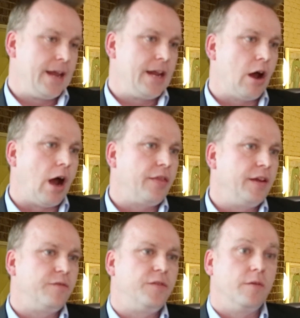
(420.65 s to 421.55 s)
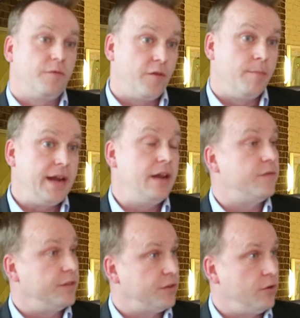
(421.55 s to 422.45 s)
Yeah, I think for me,
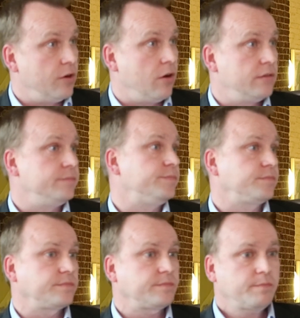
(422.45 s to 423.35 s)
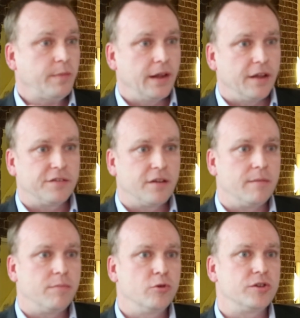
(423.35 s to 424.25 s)
for too long, a
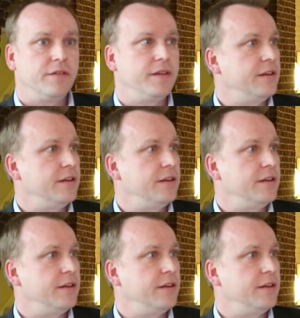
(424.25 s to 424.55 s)
certain portion of the